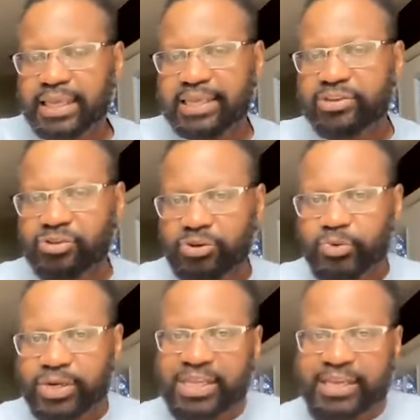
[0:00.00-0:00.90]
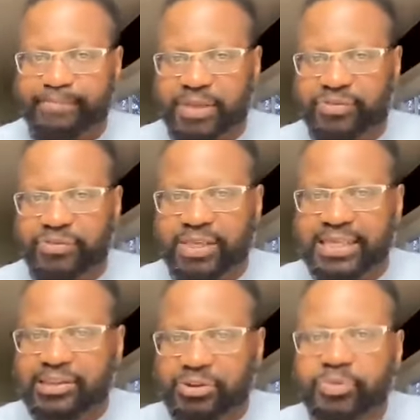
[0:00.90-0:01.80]
He knew what he had been through.
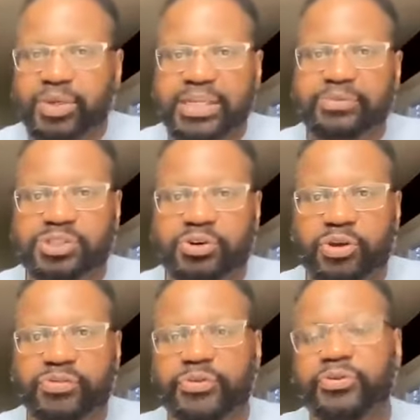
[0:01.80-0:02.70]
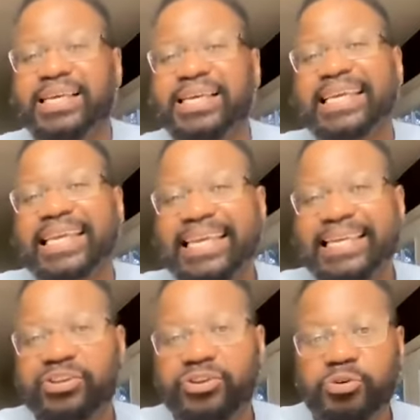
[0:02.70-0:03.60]
He knew what he was going through.
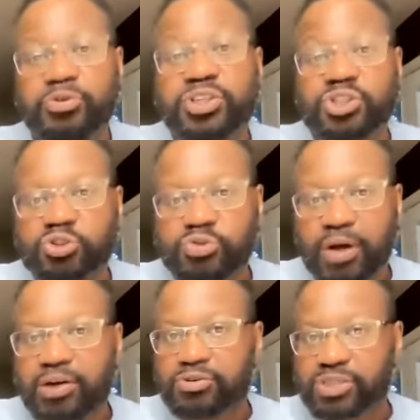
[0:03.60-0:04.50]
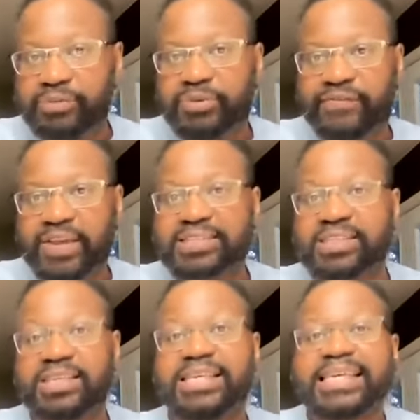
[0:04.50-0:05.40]
He knew the struggles he was
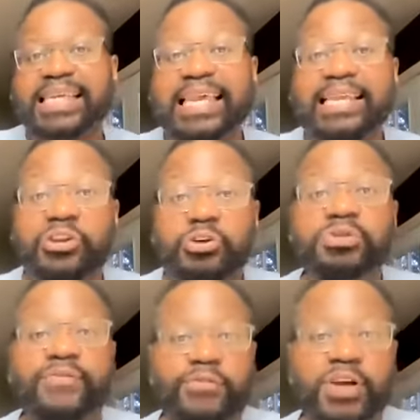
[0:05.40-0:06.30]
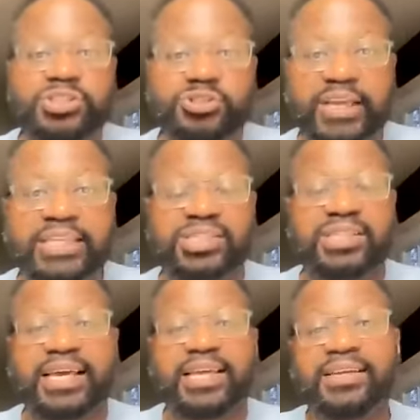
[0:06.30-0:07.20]
facing. He knew the
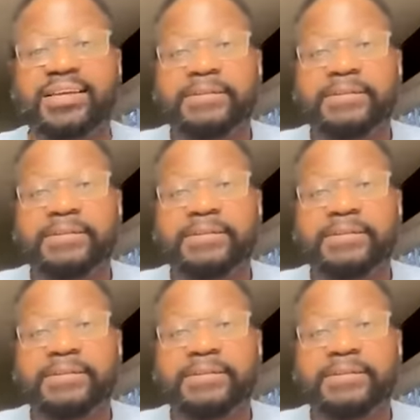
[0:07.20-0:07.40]
frustration that